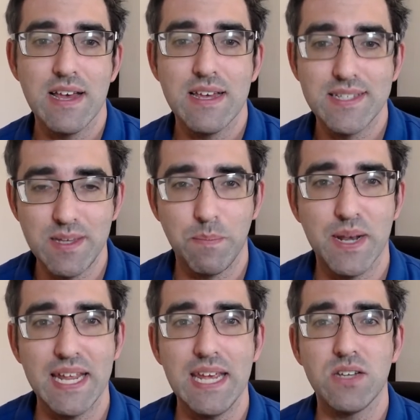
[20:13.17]

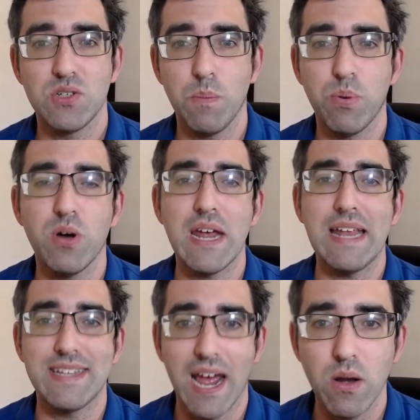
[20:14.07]
simply to put a
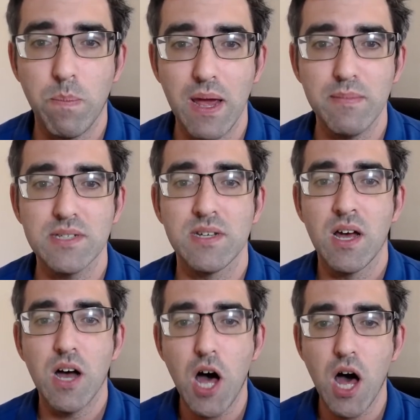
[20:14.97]
down payment
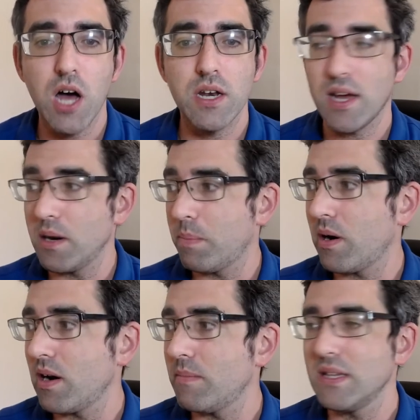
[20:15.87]
on an
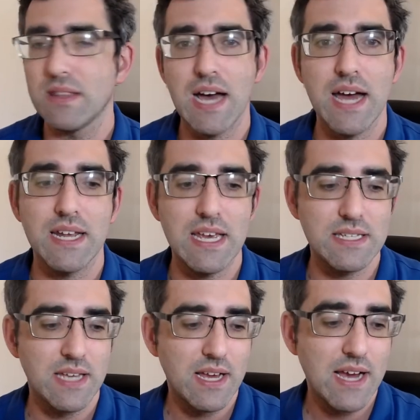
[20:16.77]
apartment, that is
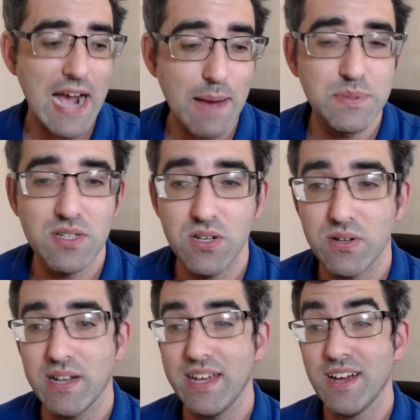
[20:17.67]

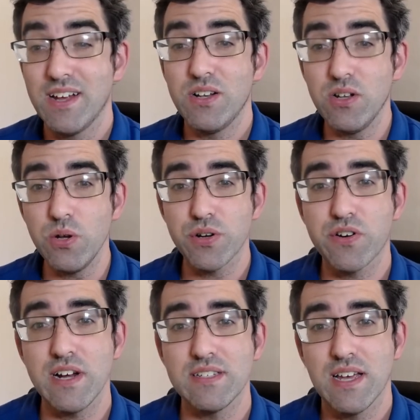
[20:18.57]
absolutely
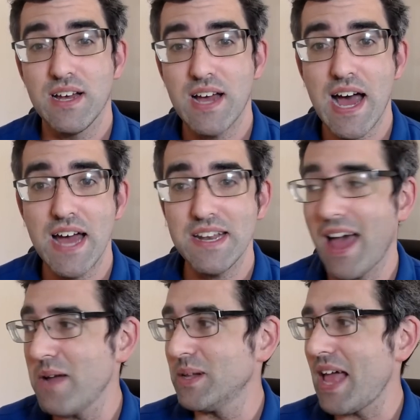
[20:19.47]
ludicrous. And
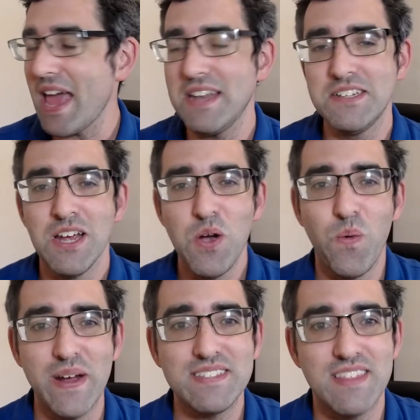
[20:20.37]
I will end
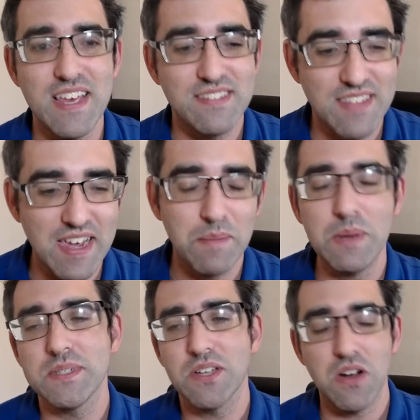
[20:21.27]
with this thing.
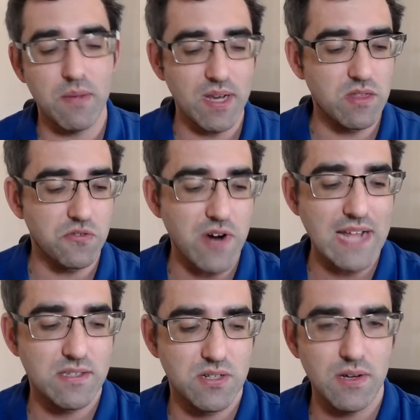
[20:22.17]
People talk about
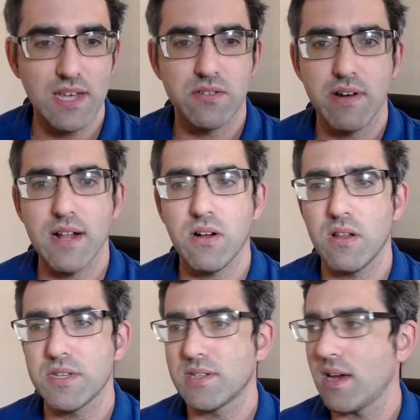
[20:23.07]
threats to Israel all
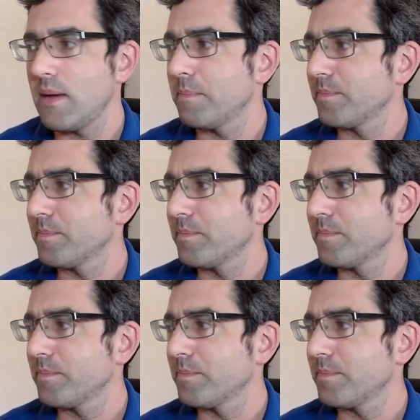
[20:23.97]
the time,